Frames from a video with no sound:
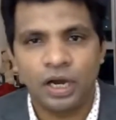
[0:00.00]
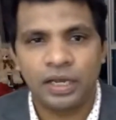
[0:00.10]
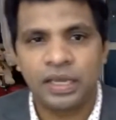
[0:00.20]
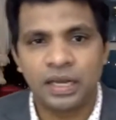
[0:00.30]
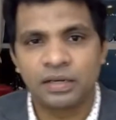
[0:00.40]

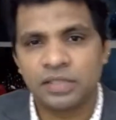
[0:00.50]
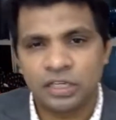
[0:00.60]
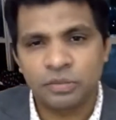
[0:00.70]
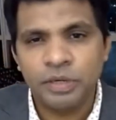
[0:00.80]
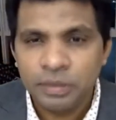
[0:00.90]
Here is also
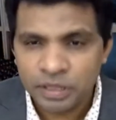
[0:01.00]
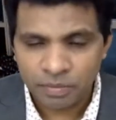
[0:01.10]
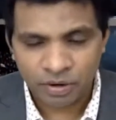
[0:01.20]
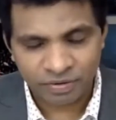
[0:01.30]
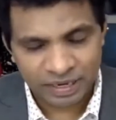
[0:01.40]
minimum number
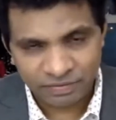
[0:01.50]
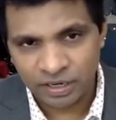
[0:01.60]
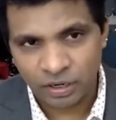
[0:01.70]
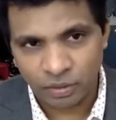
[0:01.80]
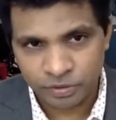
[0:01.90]
of
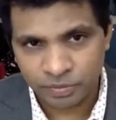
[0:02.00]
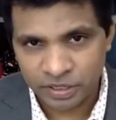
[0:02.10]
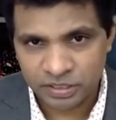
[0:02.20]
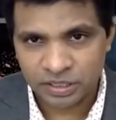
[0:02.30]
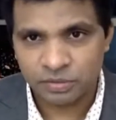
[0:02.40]
keyword
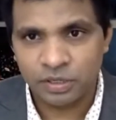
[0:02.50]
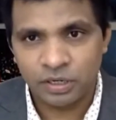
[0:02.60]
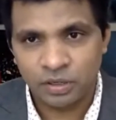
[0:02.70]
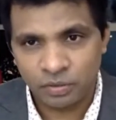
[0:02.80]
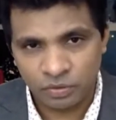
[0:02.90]
optimizers
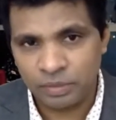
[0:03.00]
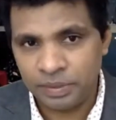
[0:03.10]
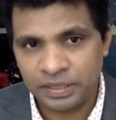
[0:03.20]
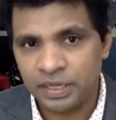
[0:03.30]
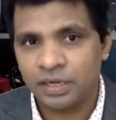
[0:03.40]
will be
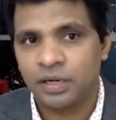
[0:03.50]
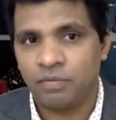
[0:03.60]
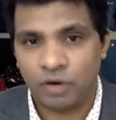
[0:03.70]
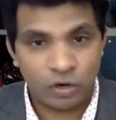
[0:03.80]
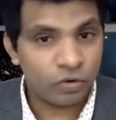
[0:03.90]
there,
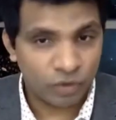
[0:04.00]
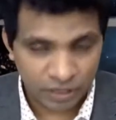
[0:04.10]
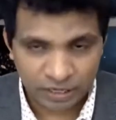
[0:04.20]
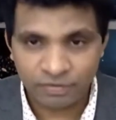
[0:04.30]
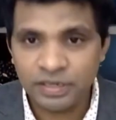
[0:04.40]
101
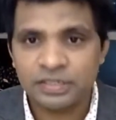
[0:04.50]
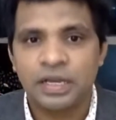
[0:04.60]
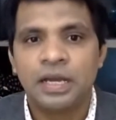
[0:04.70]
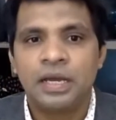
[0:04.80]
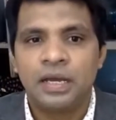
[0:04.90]
keywords.
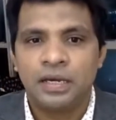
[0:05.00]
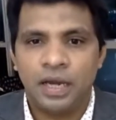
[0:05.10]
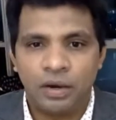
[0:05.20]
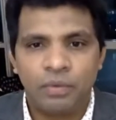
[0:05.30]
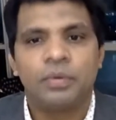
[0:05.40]

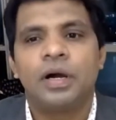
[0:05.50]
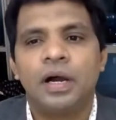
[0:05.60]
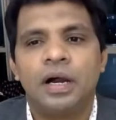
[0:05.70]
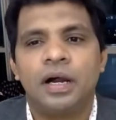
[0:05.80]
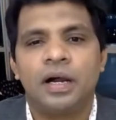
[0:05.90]
Now,
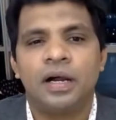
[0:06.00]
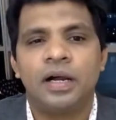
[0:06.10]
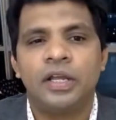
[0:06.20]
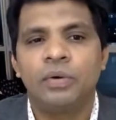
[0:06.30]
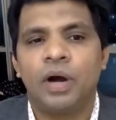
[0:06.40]

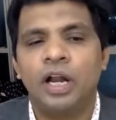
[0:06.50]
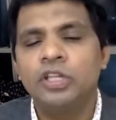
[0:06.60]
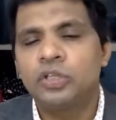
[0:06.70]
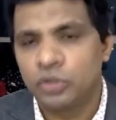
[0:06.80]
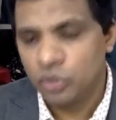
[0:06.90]
you
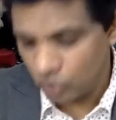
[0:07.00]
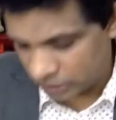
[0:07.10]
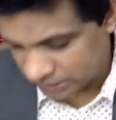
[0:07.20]
also go and